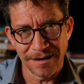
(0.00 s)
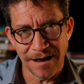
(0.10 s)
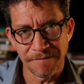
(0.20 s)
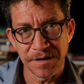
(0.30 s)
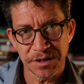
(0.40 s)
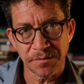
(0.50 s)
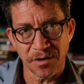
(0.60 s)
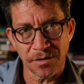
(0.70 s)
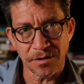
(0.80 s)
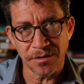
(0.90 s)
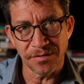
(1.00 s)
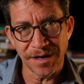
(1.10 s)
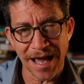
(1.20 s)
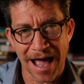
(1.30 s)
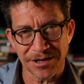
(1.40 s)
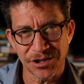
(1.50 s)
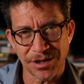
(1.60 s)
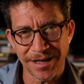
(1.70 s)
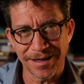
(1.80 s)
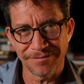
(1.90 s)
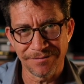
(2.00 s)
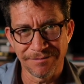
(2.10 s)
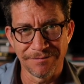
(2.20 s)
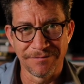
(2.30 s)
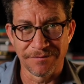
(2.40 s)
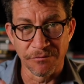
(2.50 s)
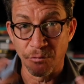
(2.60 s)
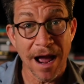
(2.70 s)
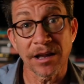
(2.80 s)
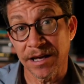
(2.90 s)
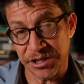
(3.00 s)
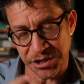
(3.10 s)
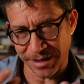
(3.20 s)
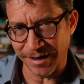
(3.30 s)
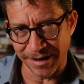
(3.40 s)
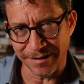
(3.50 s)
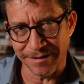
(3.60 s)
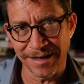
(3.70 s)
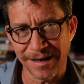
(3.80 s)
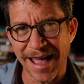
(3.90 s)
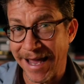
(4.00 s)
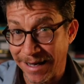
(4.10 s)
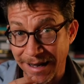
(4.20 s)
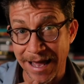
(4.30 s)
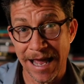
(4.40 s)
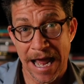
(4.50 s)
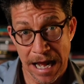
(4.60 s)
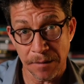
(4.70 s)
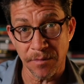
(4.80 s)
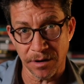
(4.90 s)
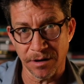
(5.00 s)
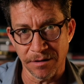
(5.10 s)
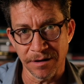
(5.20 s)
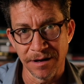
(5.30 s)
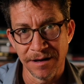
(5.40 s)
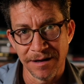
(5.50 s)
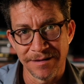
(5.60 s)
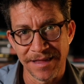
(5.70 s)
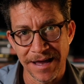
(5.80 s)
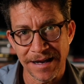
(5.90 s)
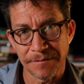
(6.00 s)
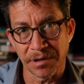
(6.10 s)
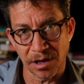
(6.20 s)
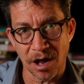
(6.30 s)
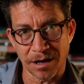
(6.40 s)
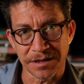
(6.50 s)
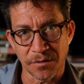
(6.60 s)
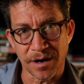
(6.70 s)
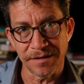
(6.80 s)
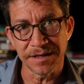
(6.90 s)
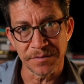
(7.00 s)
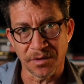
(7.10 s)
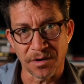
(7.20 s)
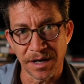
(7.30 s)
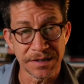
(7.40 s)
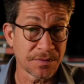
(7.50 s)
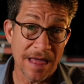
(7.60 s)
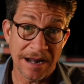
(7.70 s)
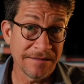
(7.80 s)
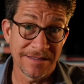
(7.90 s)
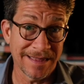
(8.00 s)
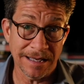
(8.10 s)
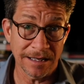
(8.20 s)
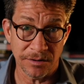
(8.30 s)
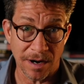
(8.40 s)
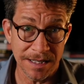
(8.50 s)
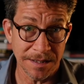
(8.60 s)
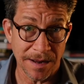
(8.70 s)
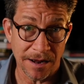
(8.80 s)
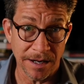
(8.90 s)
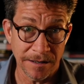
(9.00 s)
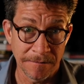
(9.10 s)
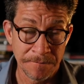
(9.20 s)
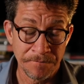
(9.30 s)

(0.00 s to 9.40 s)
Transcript: of this murder that he actually relished in it. He ate a hamburger that had belonged to one of these boys without even thinking twice about it